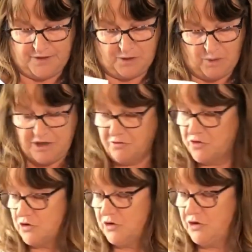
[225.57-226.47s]
So when you've
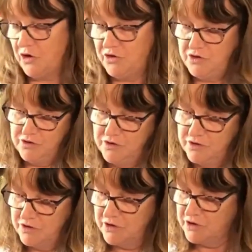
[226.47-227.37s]
drawn on
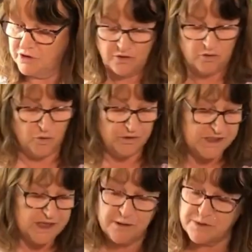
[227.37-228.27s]
all the
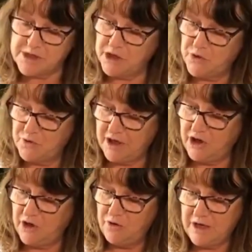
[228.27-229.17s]
shapes that you
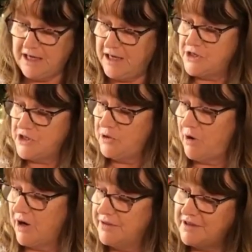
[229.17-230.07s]
think you need, you
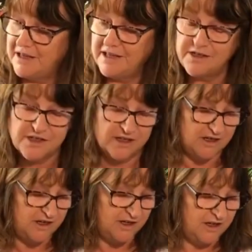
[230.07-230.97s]
either need
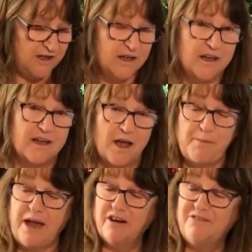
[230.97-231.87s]
a
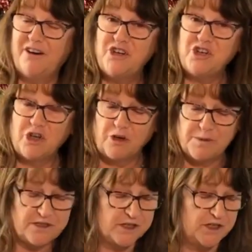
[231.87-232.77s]
pair of very sharp
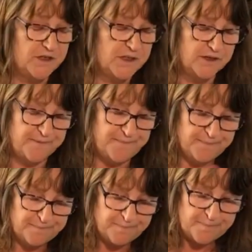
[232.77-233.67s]
scissors
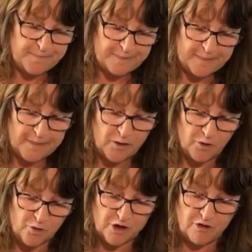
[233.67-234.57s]

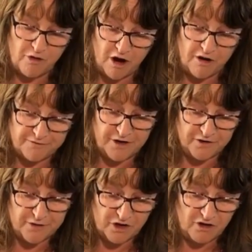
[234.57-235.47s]
or a craft
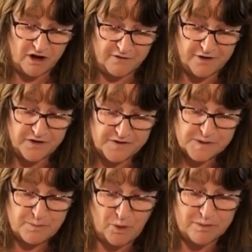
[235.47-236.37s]
knife. A craft knife is
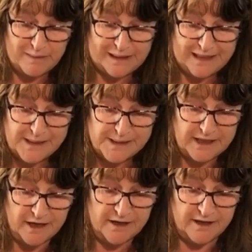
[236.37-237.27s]
probably
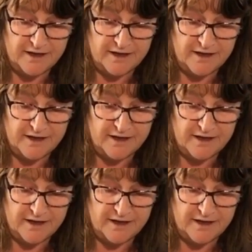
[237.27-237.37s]
easier.